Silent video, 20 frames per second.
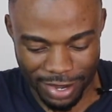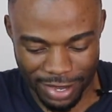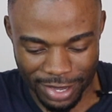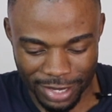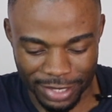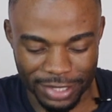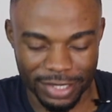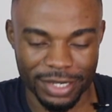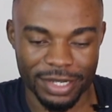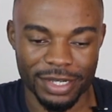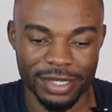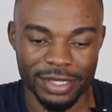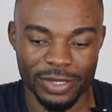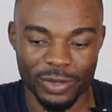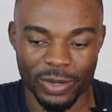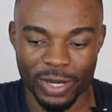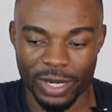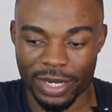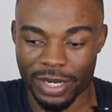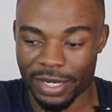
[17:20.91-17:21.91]
internet
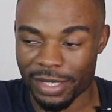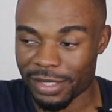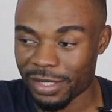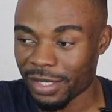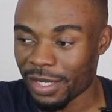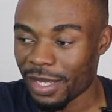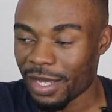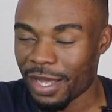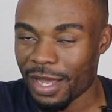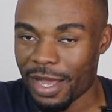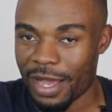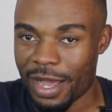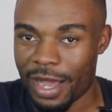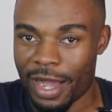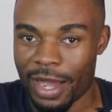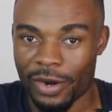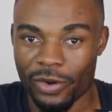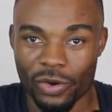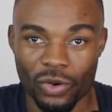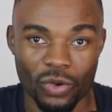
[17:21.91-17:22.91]
story, guys.
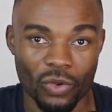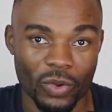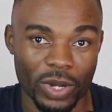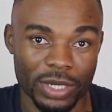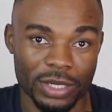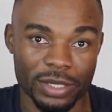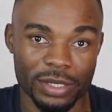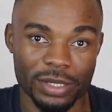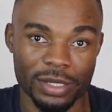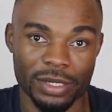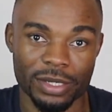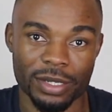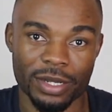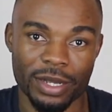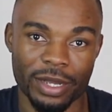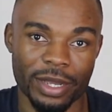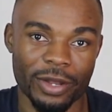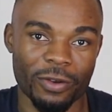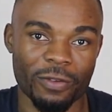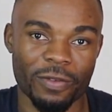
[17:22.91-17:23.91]
I don't know what
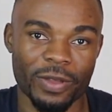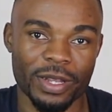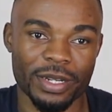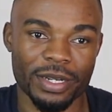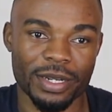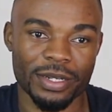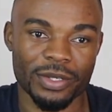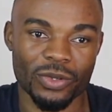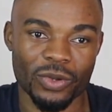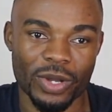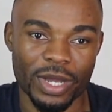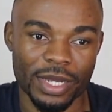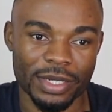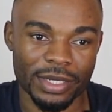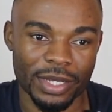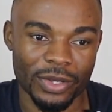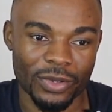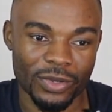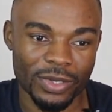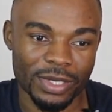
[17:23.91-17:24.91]
kind of internet you guys
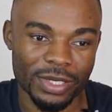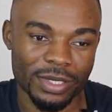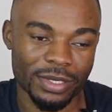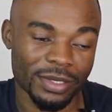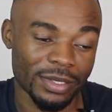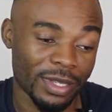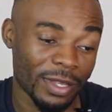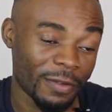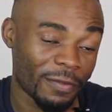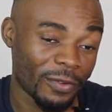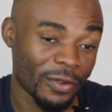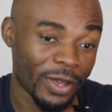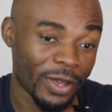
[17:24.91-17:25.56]
are using. If you